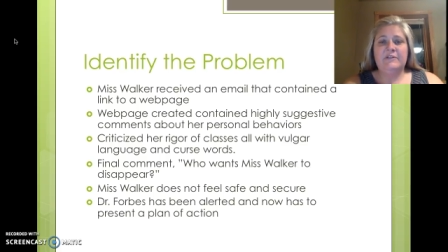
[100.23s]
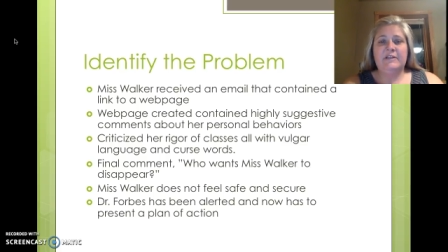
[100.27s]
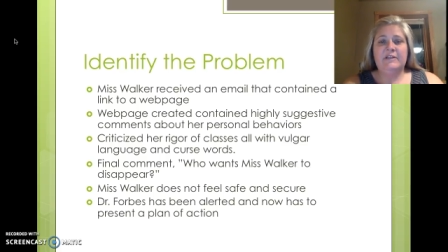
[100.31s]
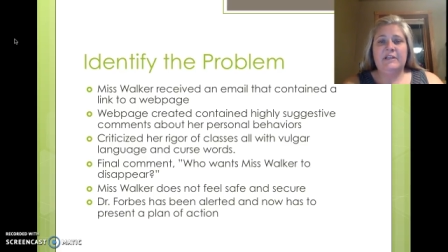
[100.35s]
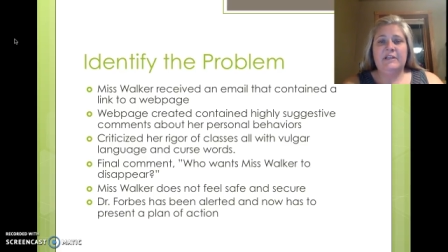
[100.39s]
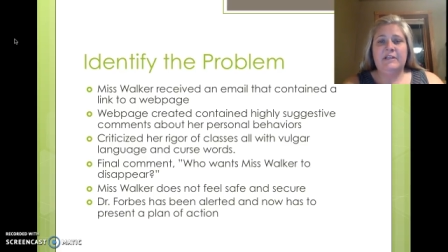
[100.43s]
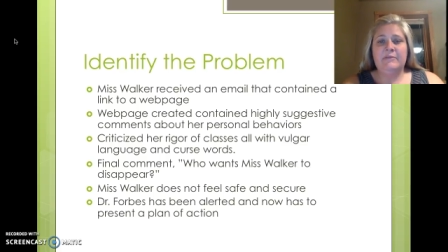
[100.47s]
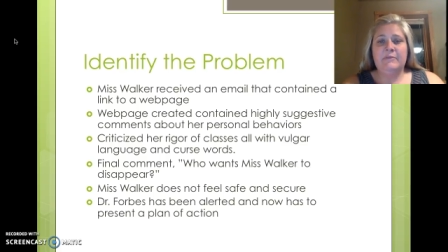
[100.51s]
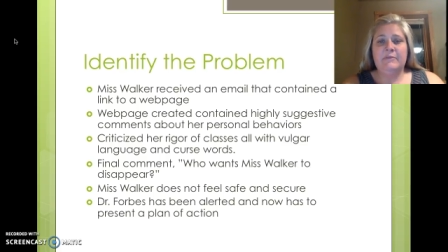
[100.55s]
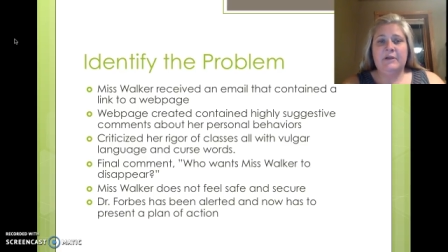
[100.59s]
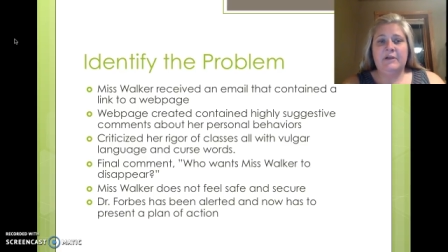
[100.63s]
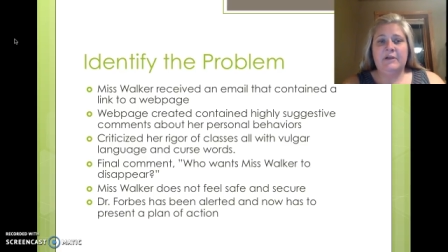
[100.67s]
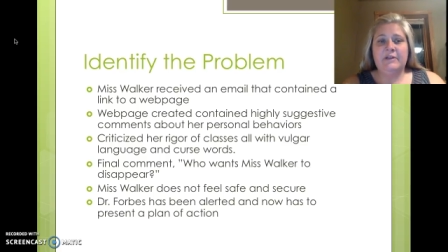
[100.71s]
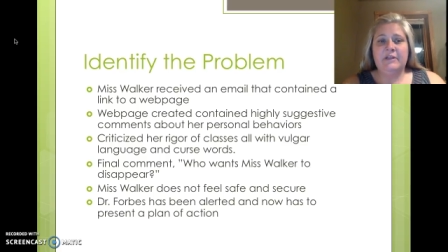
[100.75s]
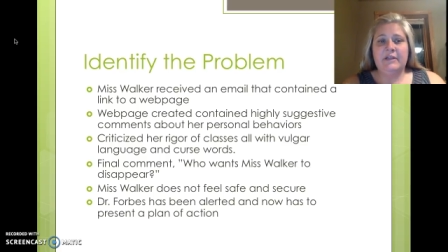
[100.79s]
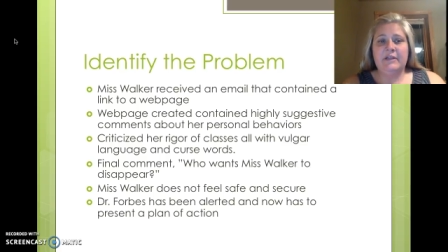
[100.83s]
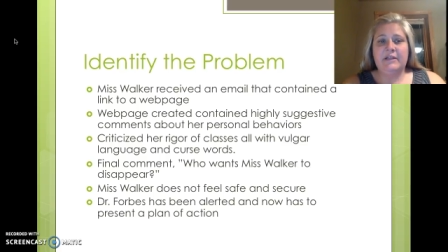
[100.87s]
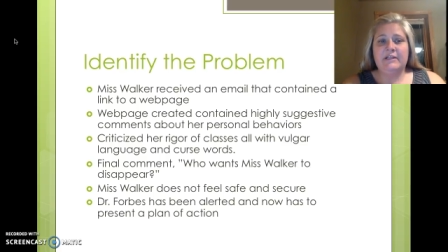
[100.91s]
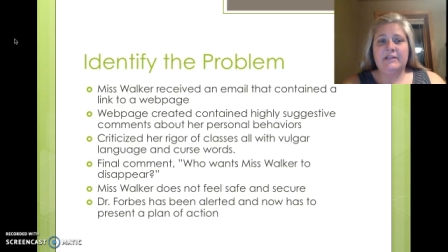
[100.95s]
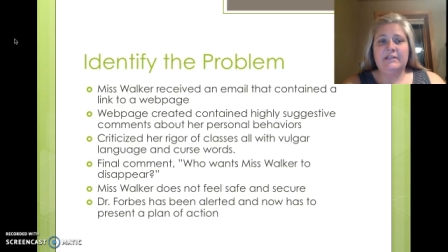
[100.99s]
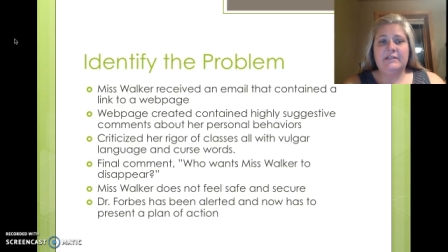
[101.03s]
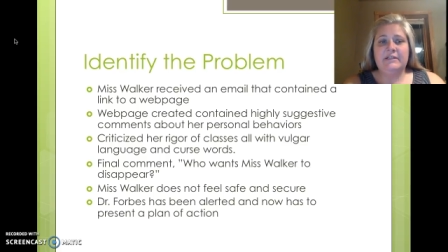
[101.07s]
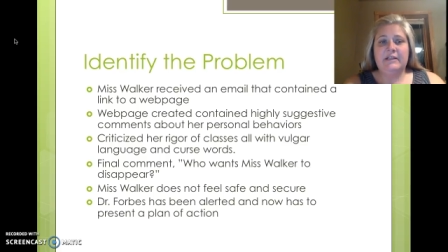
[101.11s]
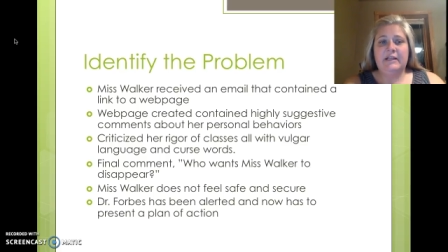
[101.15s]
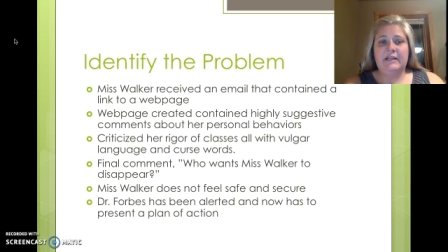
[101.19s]
an email
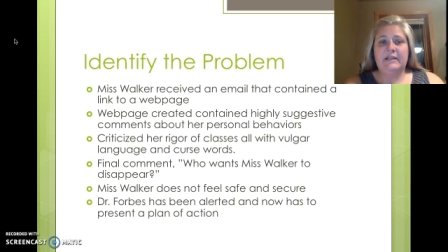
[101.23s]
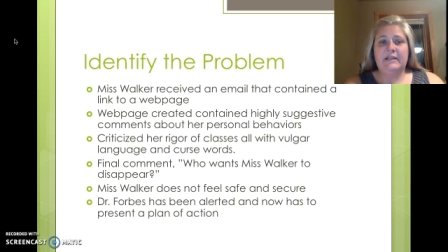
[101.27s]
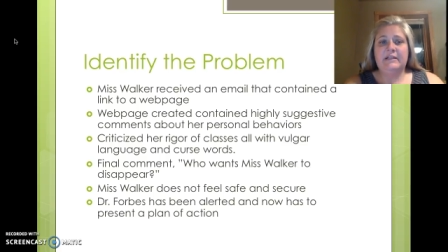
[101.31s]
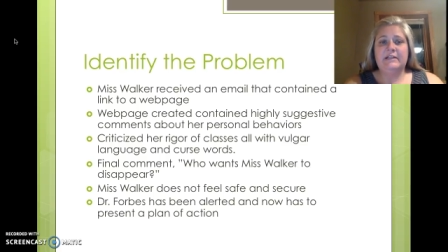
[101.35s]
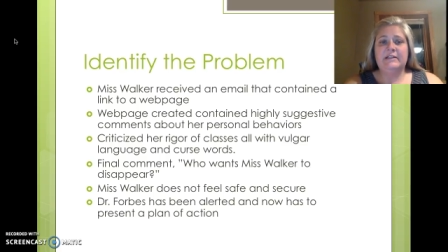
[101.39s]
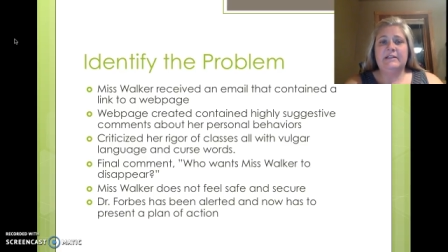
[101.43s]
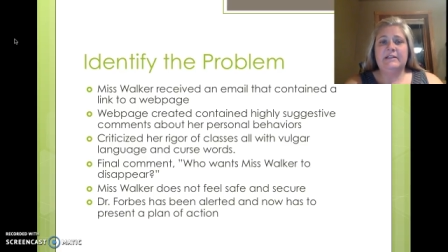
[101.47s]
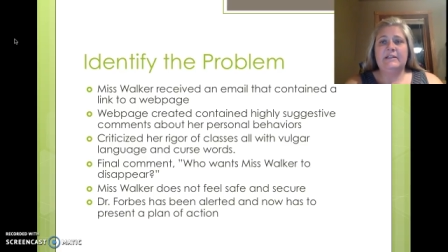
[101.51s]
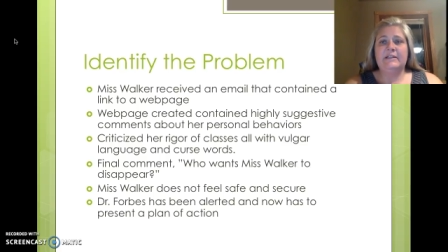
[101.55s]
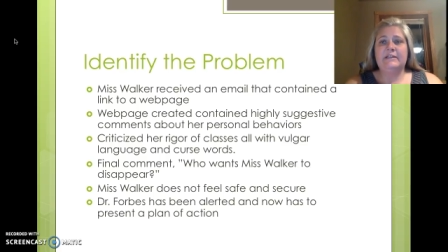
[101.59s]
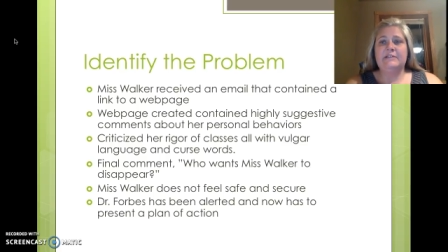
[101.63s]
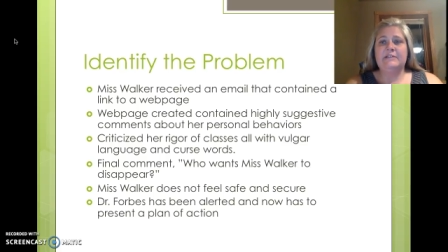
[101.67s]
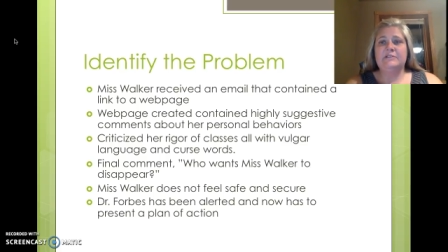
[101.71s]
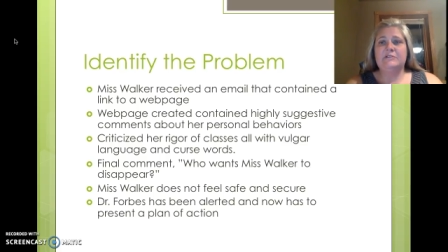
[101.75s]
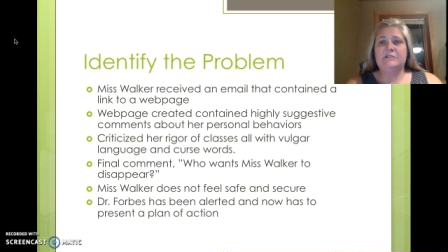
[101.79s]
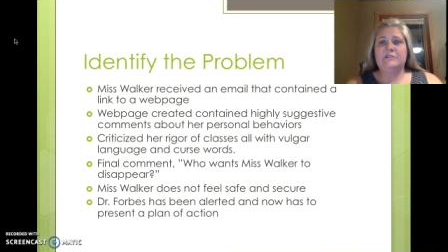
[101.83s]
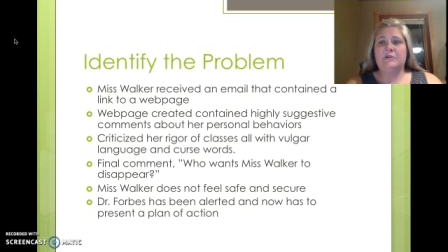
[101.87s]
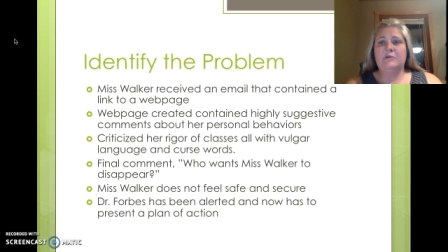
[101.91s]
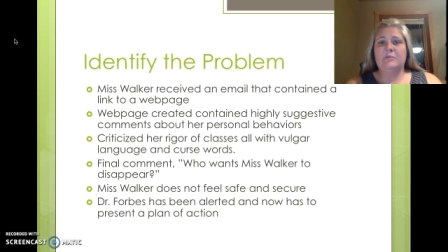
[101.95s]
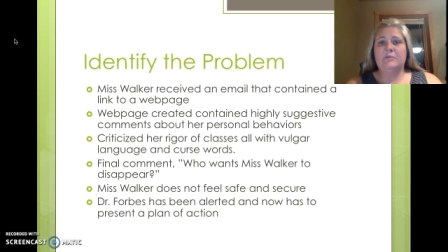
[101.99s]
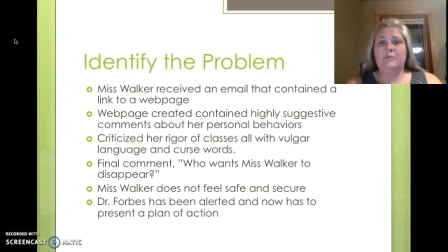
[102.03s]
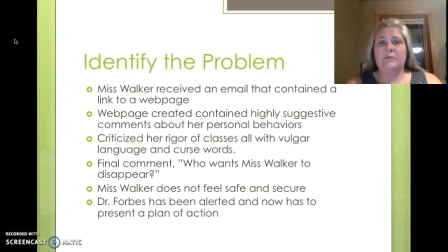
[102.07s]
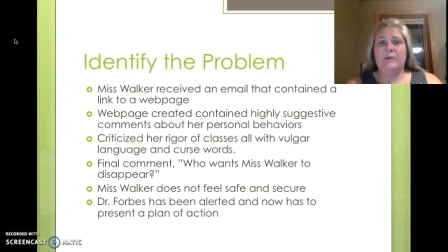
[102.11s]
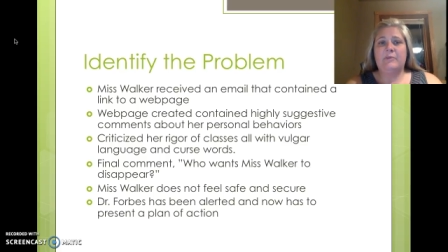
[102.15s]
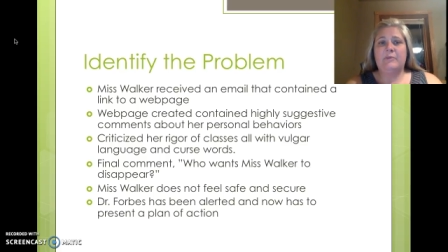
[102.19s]
that contained a link to
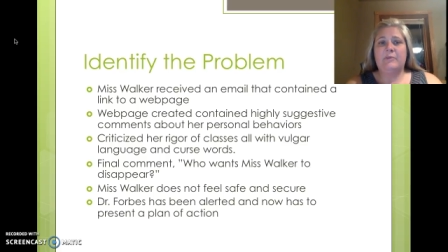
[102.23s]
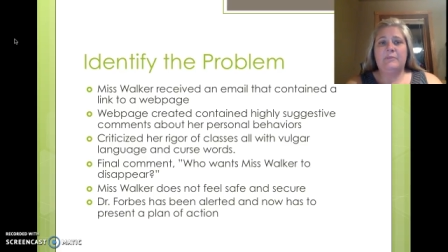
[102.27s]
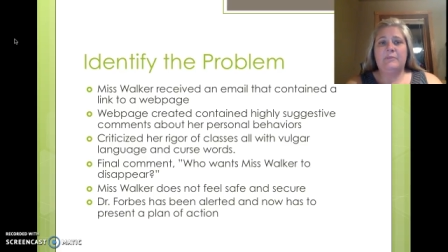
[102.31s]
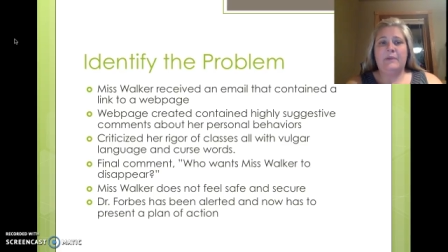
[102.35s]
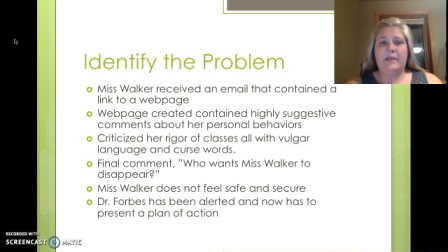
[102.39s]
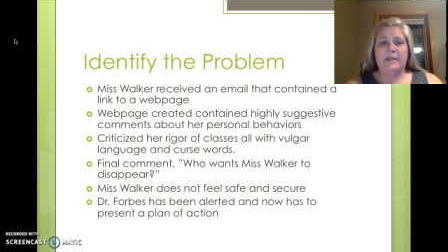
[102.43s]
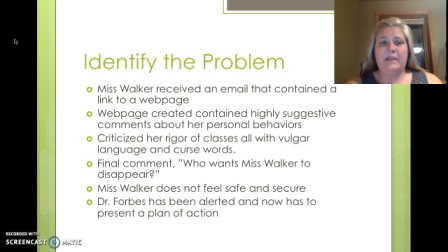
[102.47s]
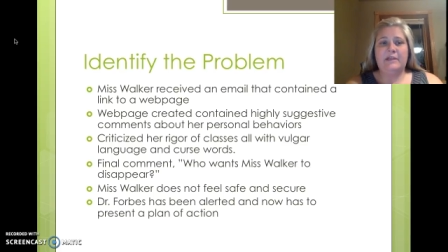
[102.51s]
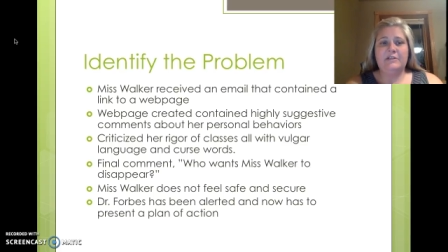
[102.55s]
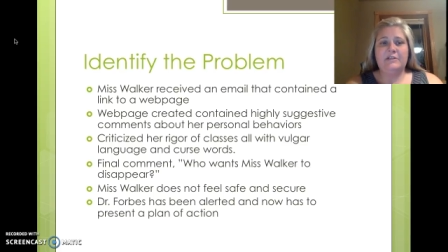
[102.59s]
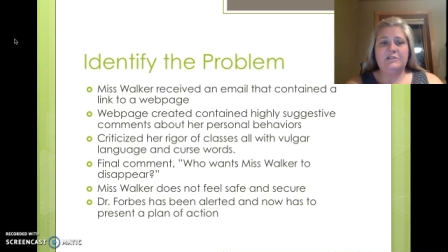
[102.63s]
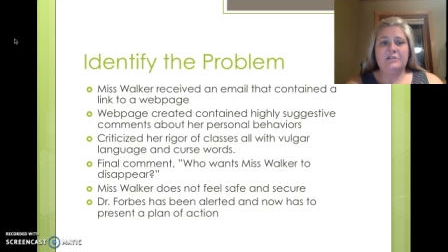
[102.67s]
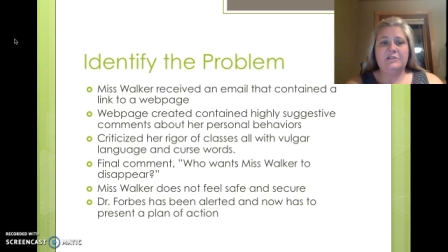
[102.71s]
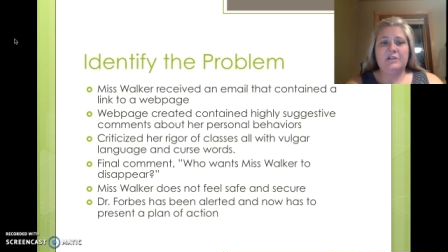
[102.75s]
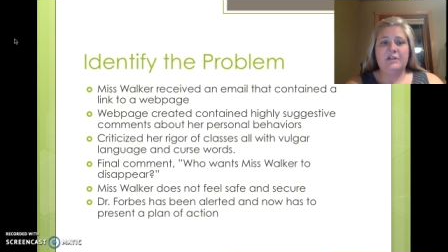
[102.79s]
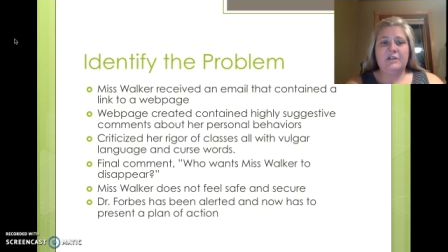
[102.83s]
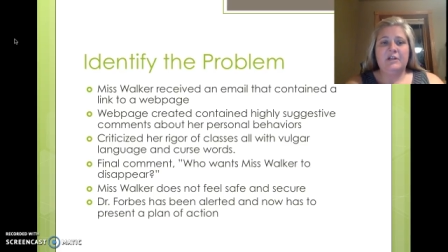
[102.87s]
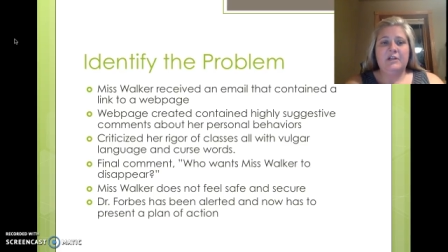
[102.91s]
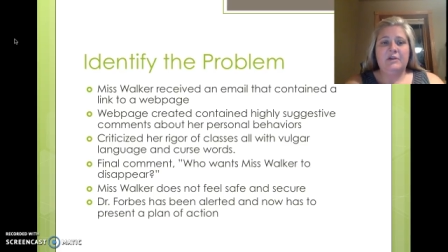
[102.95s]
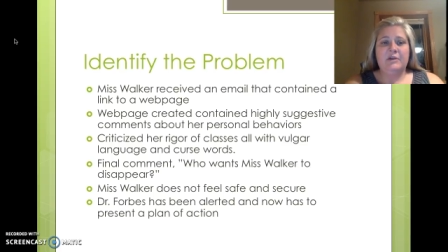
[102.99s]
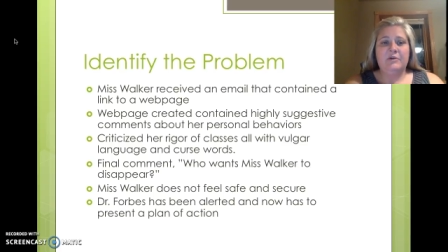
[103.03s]
a web page.